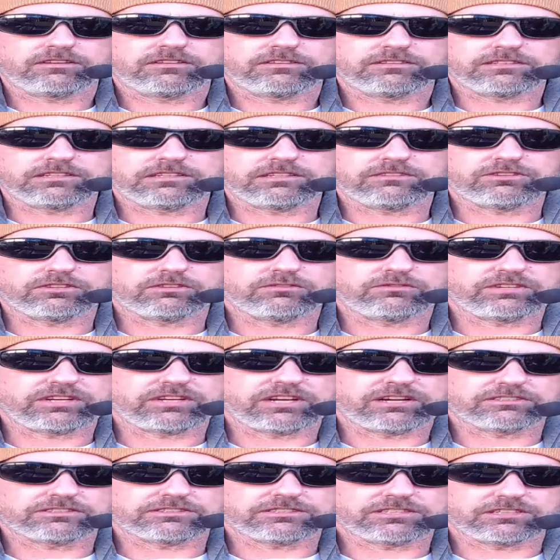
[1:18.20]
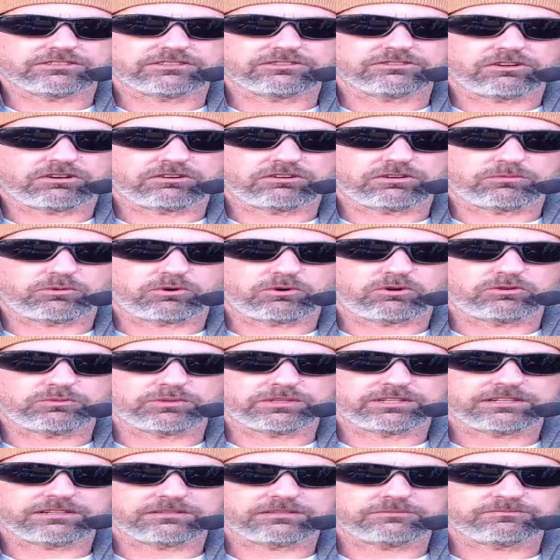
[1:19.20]
Even though Vieira's the underdog, I'm going
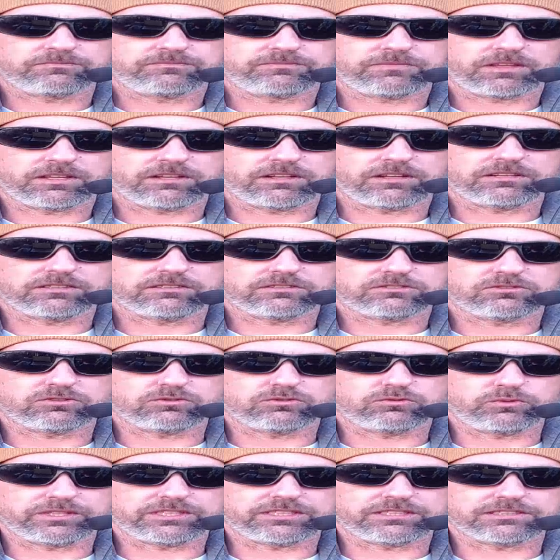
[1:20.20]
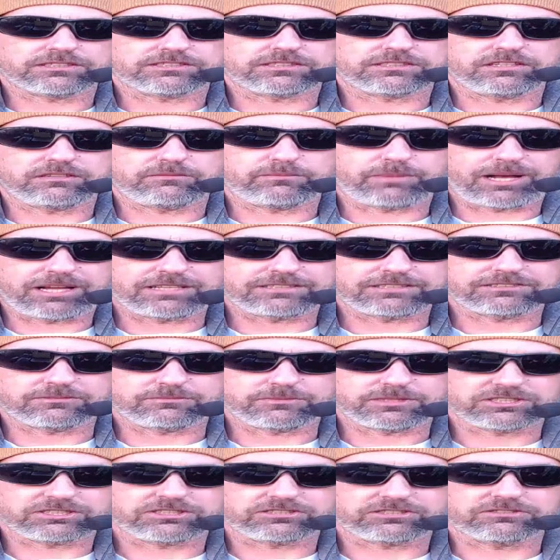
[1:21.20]
with him to win this thing by
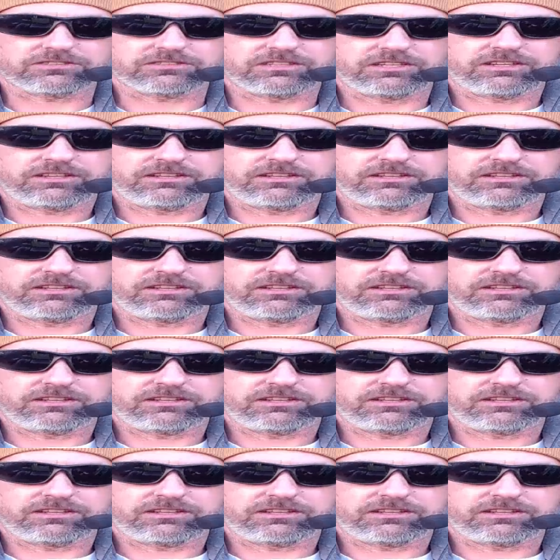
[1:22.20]
submission.